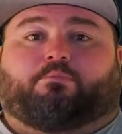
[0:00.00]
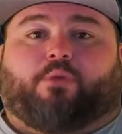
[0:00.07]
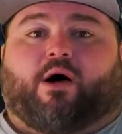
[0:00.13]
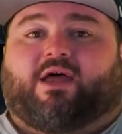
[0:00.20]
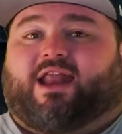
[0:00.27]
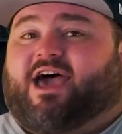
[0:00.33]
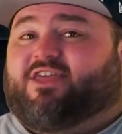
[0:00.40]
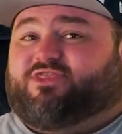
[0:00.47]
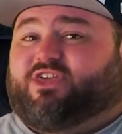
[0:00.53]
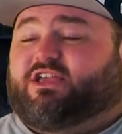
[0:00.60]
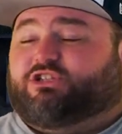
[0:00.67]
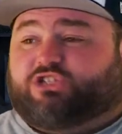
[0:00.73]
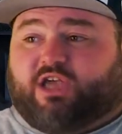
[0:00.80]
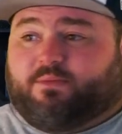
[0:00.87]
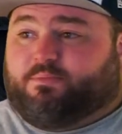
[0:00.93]
But I think
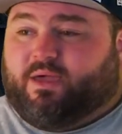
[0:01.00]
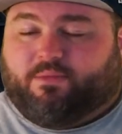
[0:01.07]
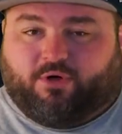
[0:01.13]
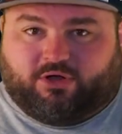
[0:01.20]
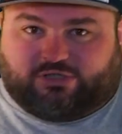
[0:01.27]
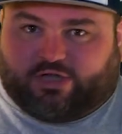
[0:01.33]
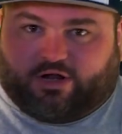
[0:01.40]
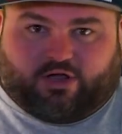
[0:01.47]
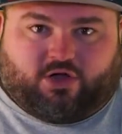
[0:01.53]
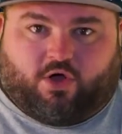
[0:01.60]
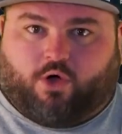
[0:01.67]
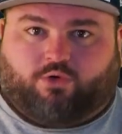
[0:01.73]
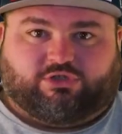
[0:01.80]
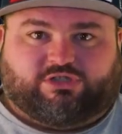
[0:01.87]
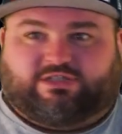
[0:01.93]
Shane Beamer is gonna
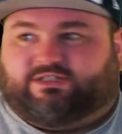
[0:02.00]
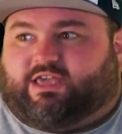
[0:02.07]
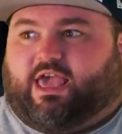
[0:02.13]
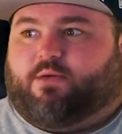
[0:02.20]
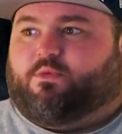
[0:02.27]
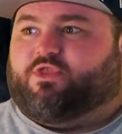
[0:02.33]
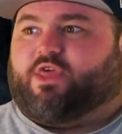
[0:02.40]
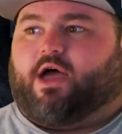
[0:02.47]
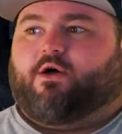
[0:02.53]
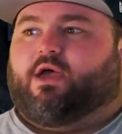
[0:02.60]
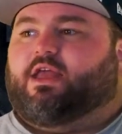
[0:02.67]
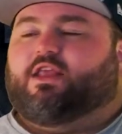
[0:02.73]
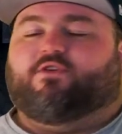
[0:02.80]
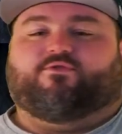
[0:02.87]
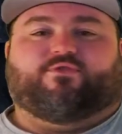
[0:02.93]
coach this game without
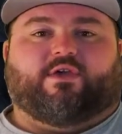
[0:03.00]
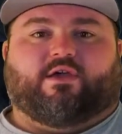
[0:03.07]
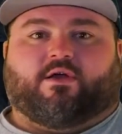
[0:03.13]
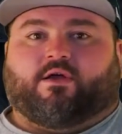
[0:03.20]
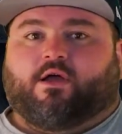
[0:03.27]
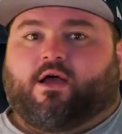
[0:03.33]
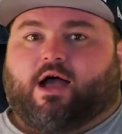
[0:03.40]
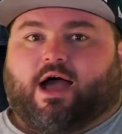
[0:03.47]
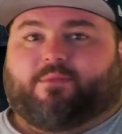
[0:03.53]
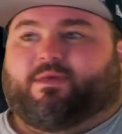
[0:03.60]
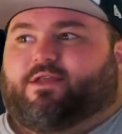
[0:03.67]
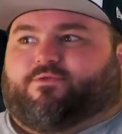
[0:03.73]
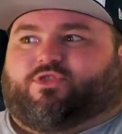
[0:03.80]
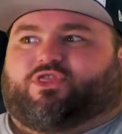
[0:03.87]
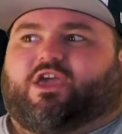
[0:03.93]
any fear. I mean,
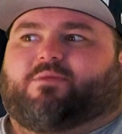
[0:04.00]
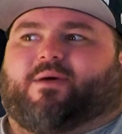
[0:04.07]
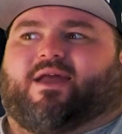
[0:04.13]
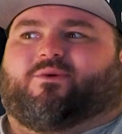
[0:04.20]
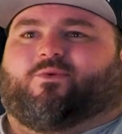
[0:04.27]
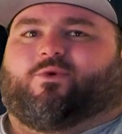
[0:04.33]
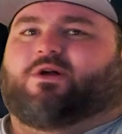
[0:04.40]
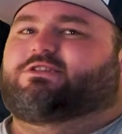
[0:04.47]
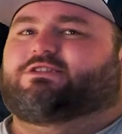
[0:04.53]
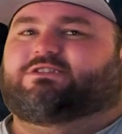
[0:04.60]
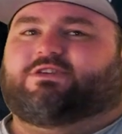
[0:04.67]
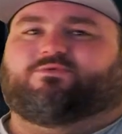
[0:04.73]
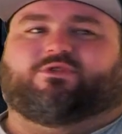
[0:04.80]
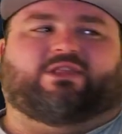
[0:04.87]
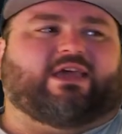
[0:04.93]
if you think about it, what does
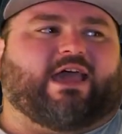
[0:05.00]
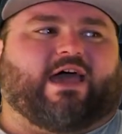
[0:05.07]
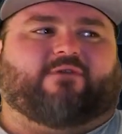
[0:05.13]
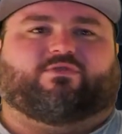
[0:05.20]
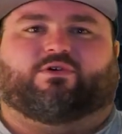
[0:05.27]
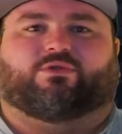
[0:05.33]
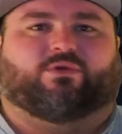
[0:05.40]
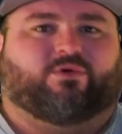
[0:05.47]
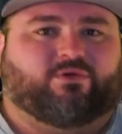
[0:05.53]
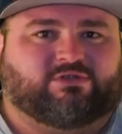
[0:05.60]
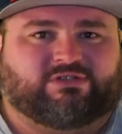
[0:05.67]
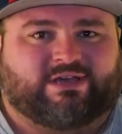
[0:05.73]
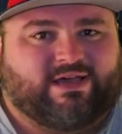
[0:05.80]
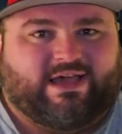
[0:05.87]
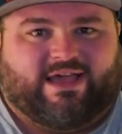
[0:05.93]
he really have to
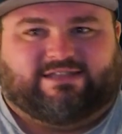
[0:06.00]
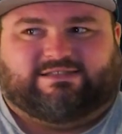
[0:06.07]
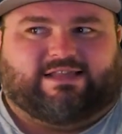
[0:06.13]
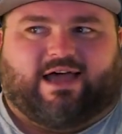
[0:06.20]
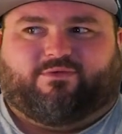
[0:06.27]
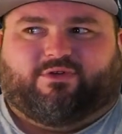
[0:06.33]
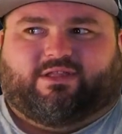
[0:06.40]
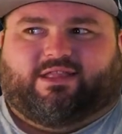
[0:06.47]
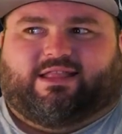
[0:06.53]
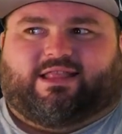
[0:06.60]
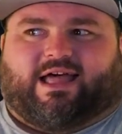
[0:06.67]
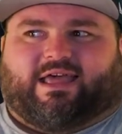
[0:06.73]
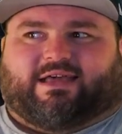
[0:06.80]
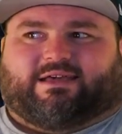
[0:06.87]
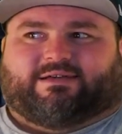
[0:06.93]
lose? It's not really
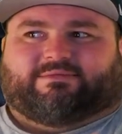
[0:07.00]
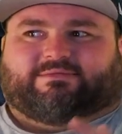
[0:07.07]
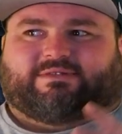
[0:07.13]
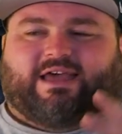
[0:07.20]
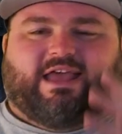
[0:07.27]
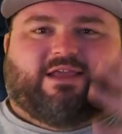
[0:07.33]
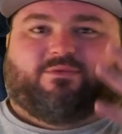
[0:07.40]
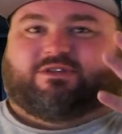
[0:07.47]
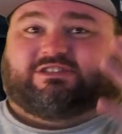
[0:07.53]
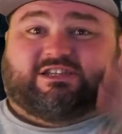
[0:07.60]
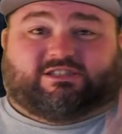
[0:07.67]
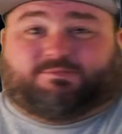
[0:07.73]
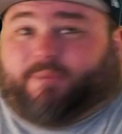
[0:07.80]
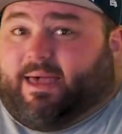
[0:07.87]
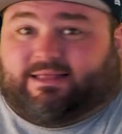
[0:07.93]
like anyone's
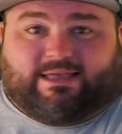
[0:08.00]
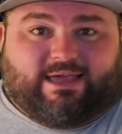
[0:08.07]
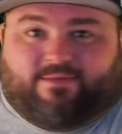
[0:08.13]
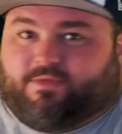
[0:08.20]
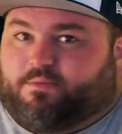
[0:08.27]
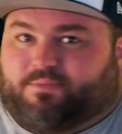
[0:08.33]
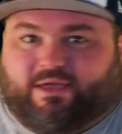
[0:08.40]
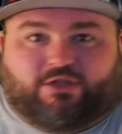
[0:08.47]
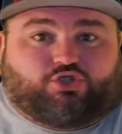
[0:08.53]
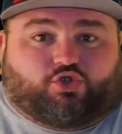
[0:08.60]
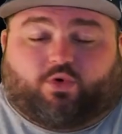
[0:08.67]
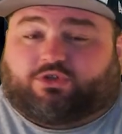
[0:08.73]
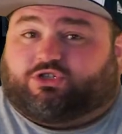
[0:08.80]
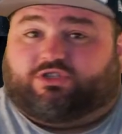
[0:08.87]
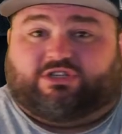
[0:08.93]
expecting him to beat
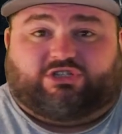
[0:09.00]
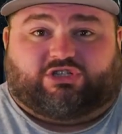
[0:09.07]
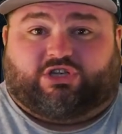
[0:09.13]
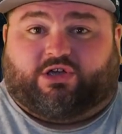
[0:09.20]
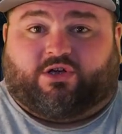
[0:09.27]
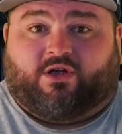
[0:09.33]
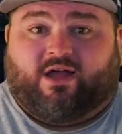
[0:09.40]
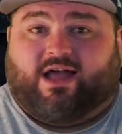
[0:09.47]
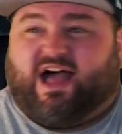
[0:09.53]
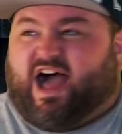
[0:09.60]
Georgia this year.